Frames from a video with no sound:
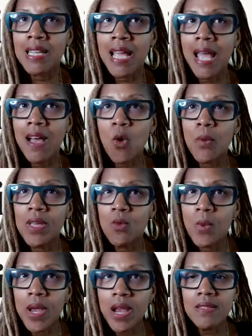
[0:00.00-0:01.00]
and how
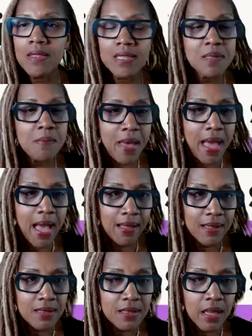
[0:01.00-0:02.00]
we wear this
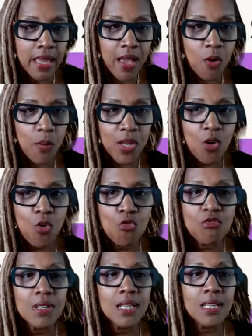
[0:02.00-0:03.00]
mask and we
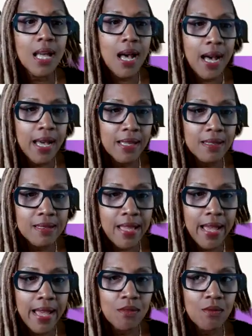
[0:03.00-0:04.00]
don't realize
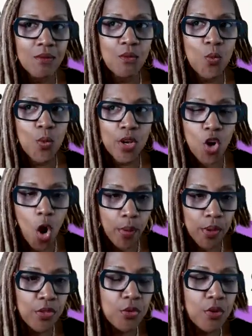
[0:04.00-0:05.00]
that we're
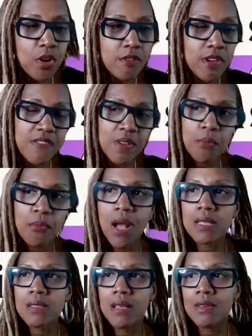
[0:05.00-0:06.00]
going through a grieving
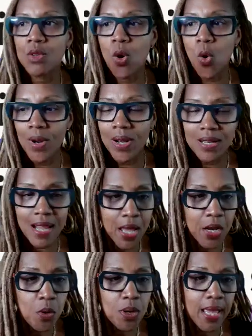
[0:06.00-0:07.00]
process or we're
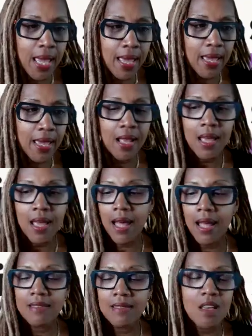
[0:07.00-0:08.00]
not okay.
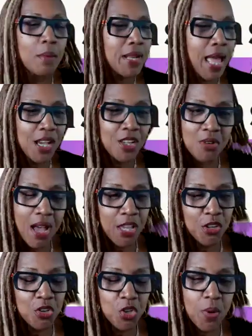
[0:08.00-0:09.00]
And someone asks you
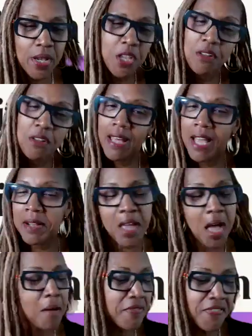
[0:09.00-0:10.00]
how you're doing, and you're like,
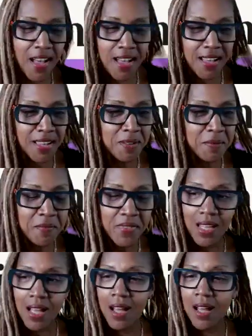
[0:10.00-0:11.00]
I'm fine.